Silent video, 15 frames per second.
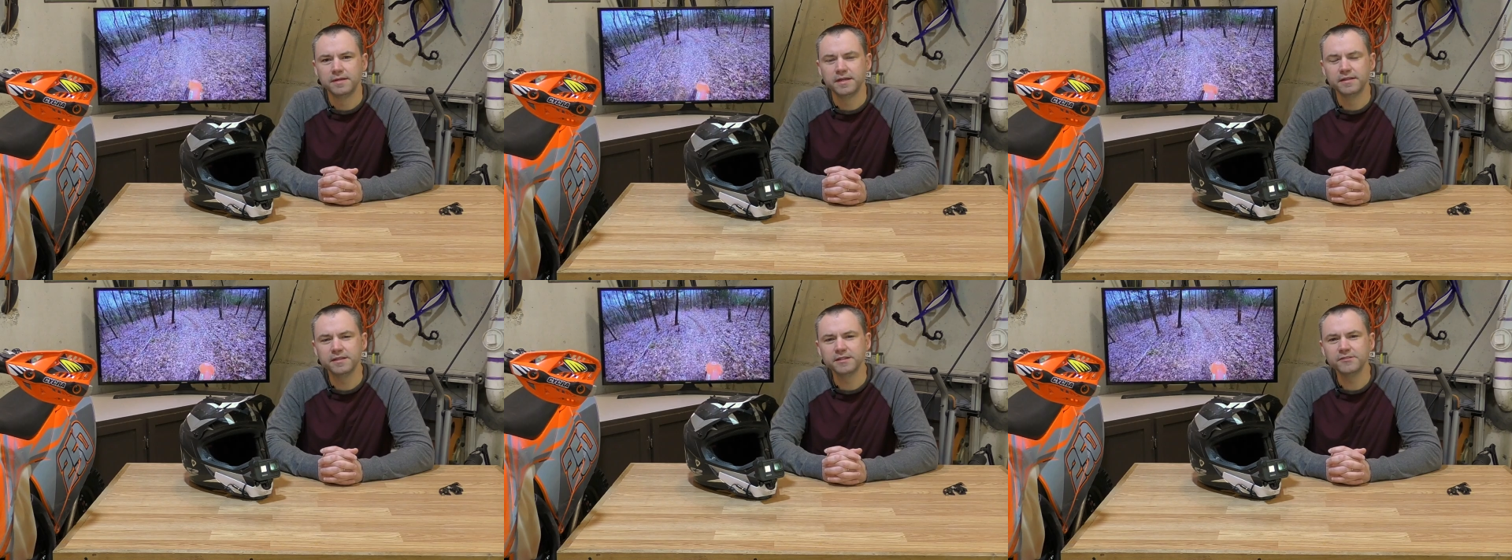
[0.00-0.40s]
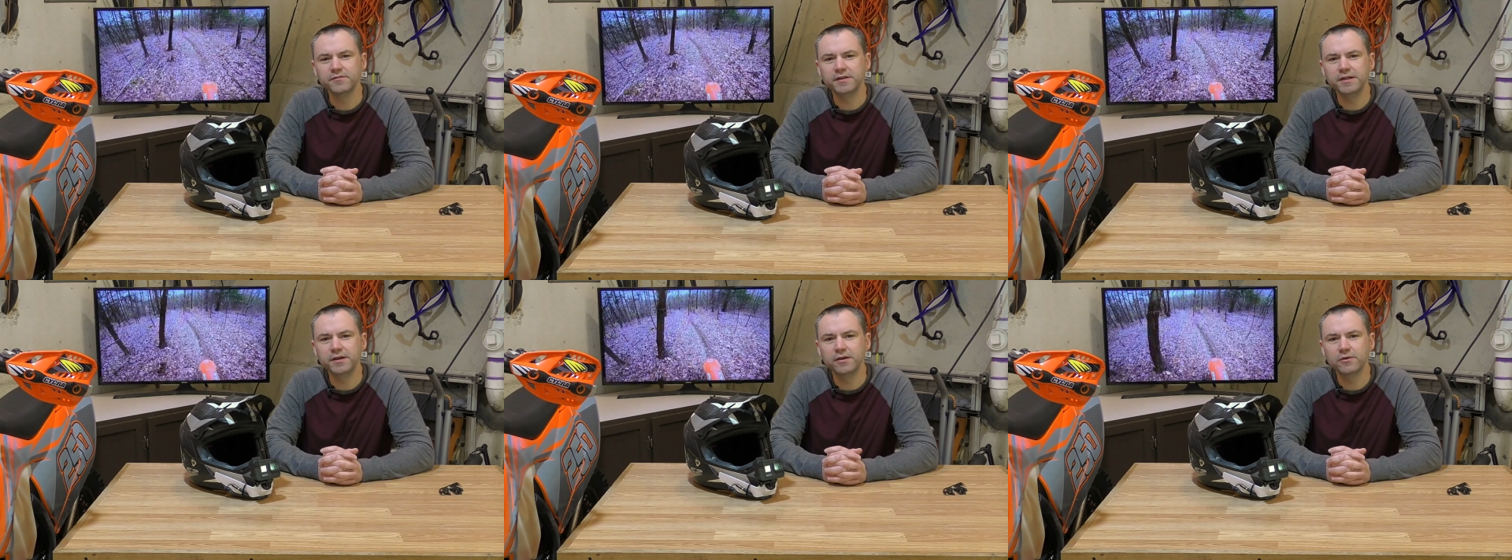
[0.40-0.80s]
In this
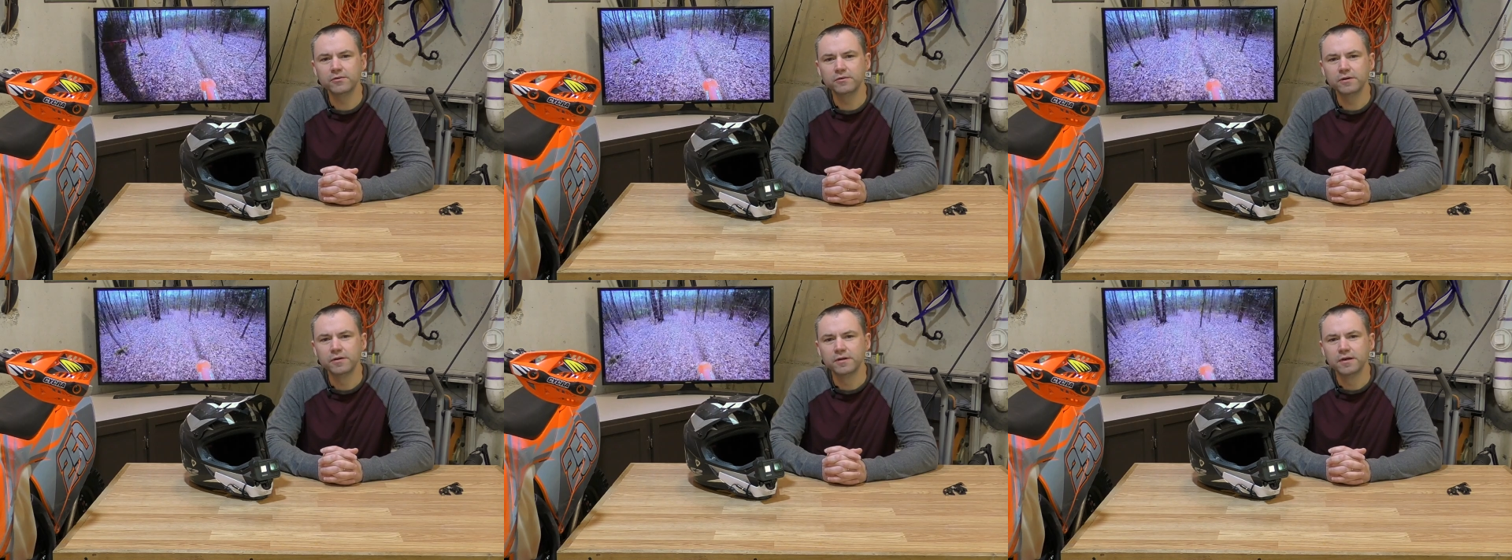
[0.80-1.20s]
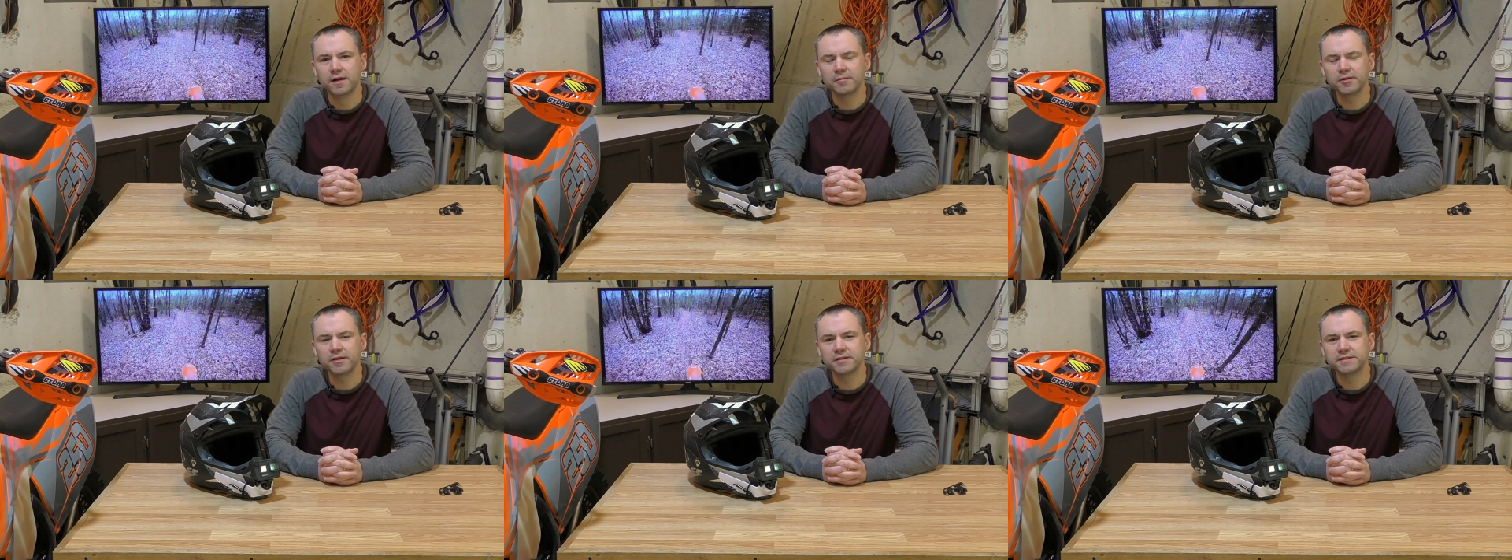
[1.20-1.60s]
video,
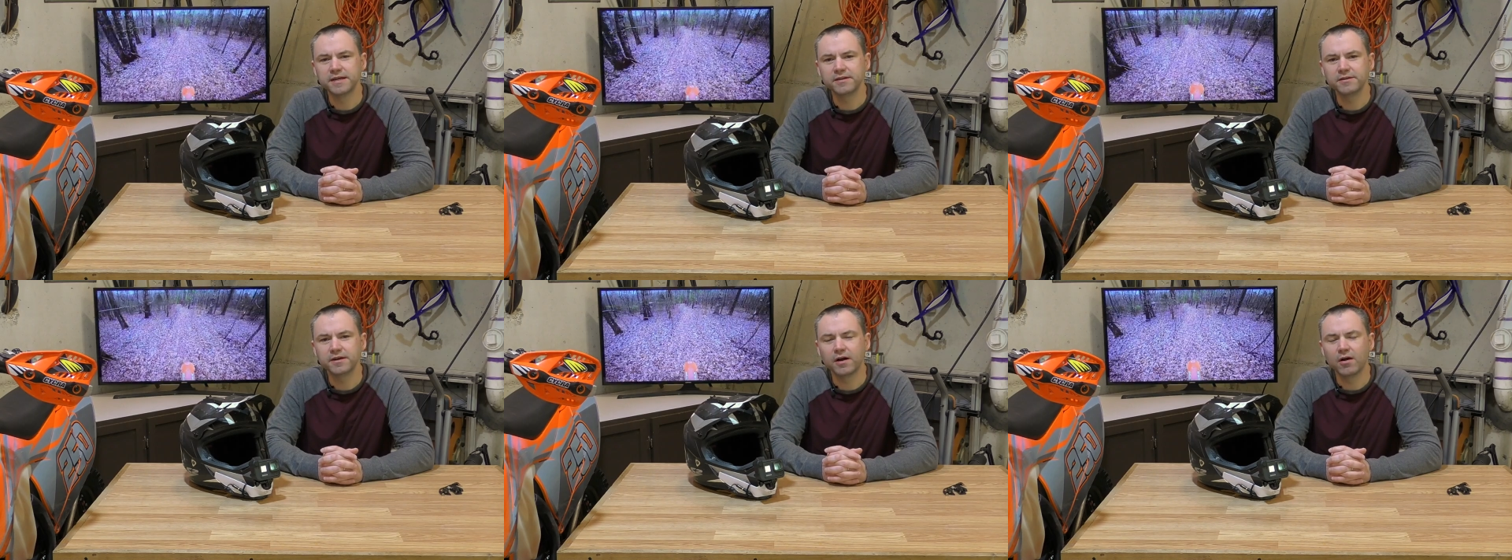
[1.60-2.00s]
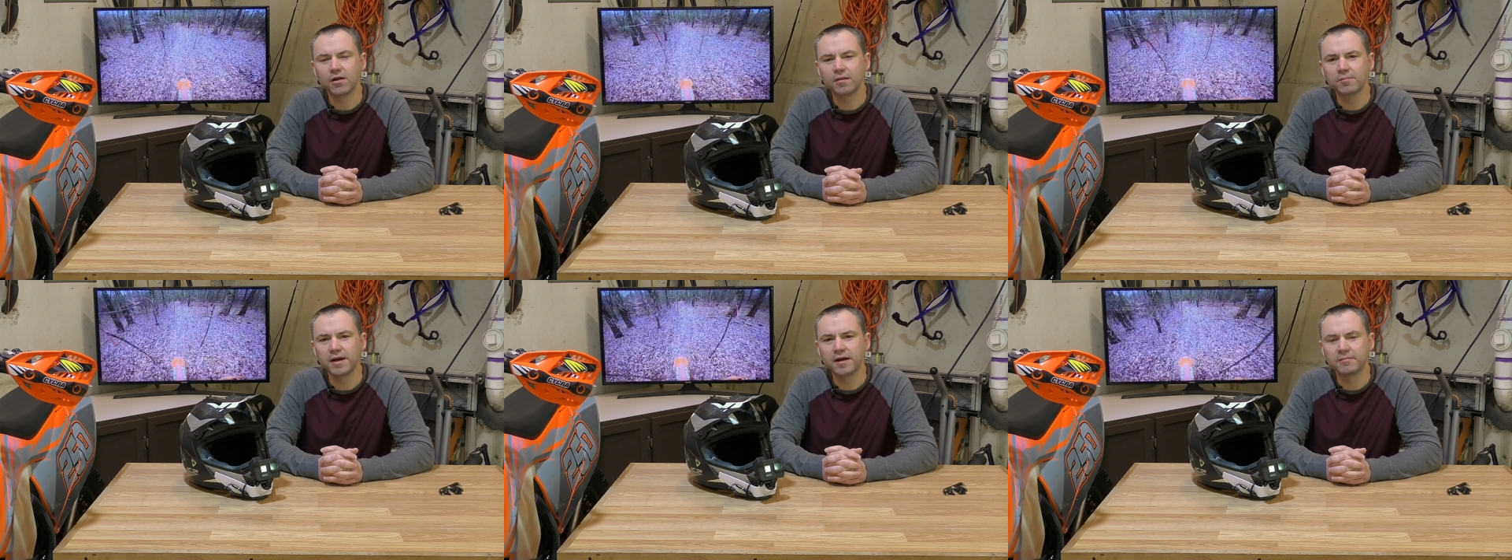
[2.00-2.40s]
I'm going to tell you
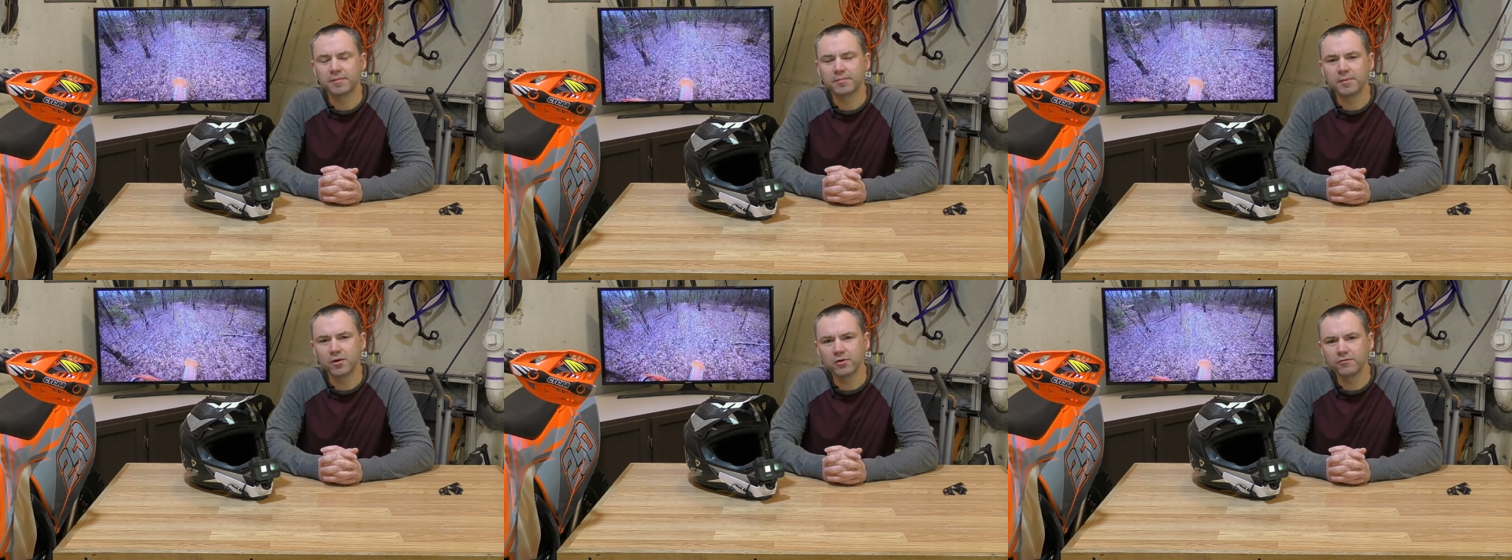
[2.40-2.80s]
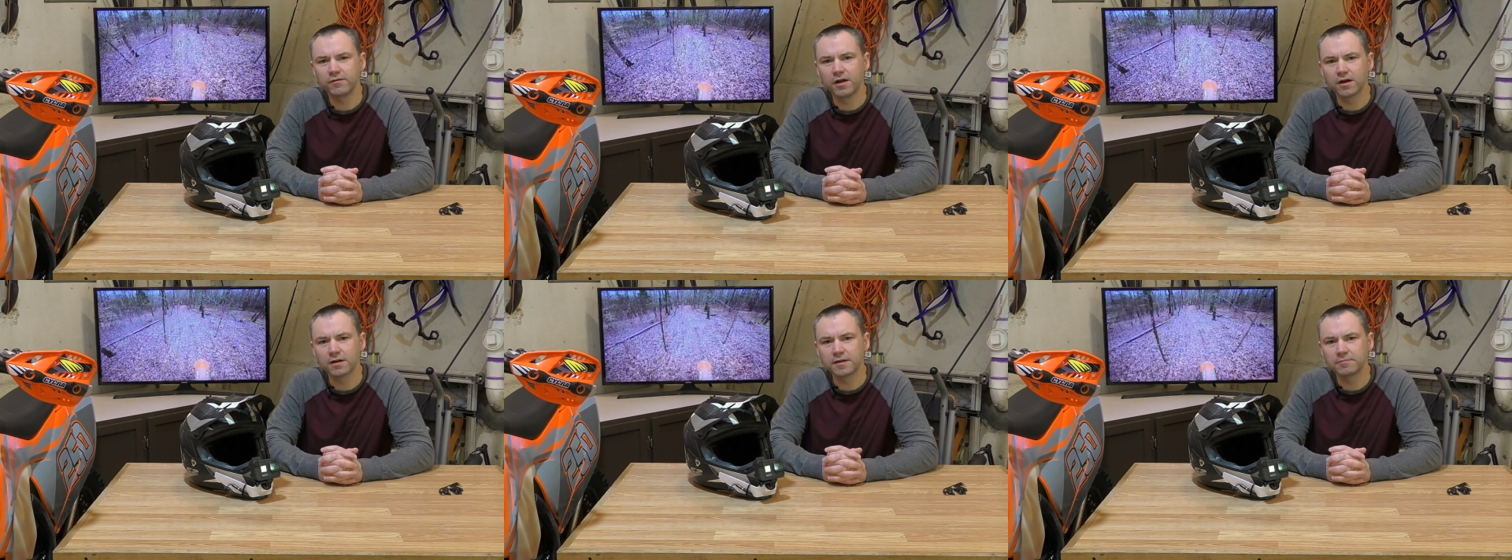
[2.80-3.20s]
all about my
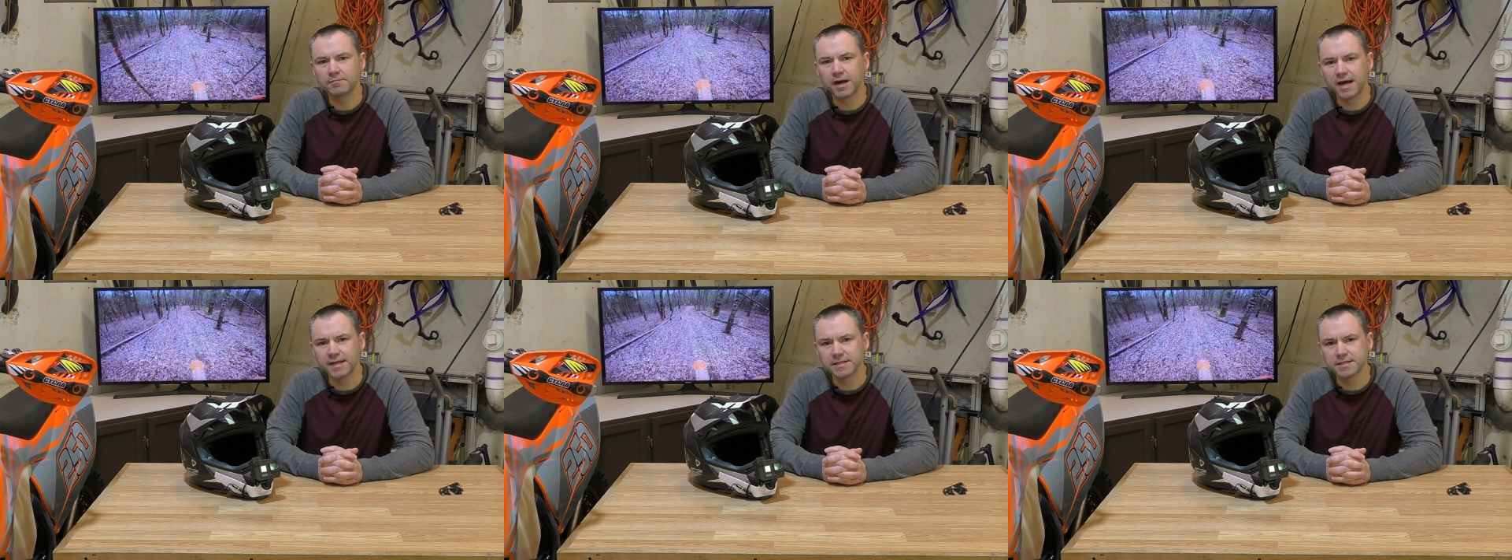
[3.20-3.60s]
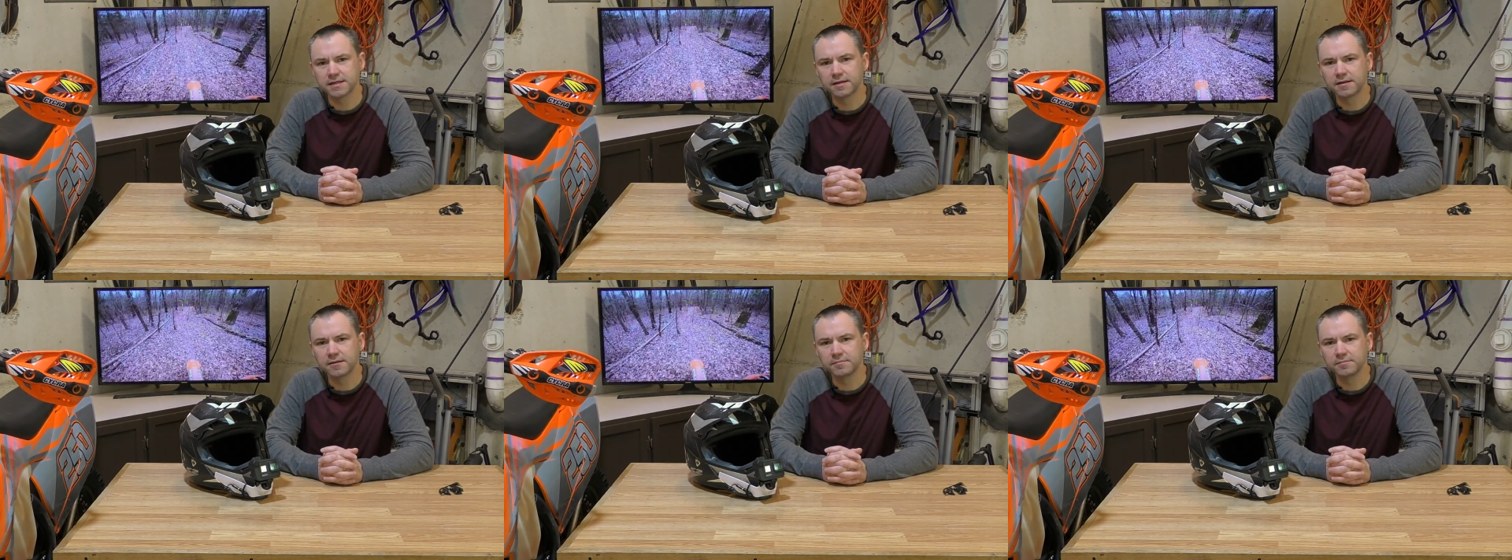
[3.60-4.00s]
motovlogging mic
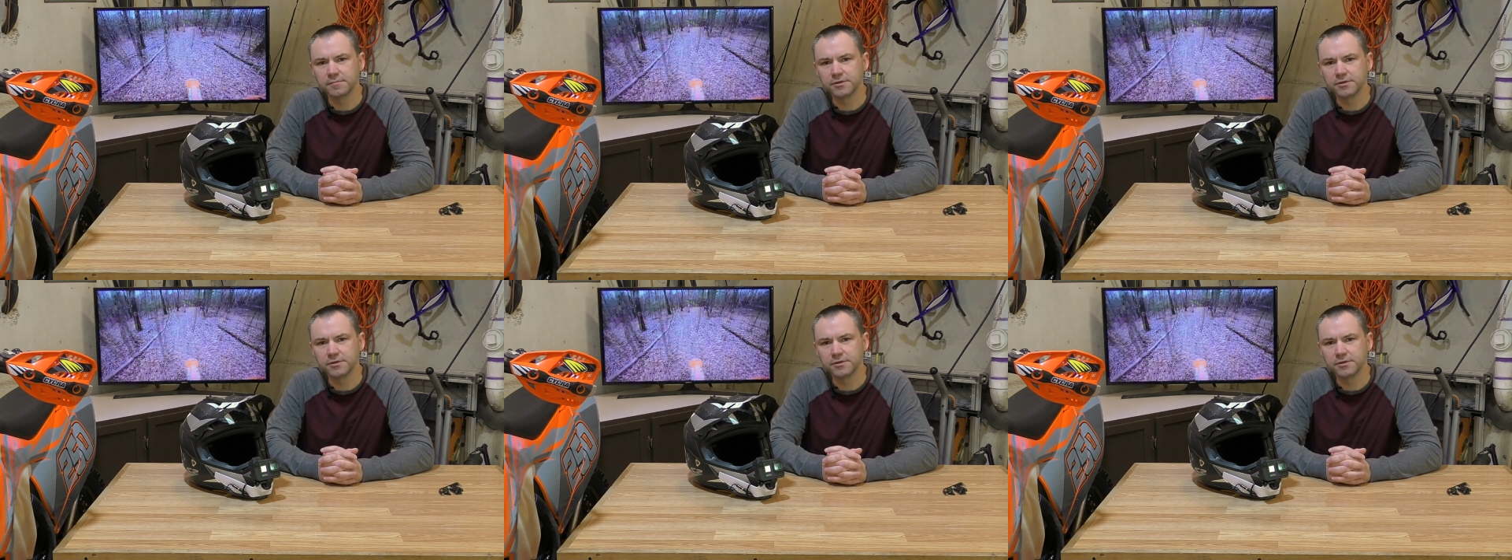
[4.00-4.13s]
setup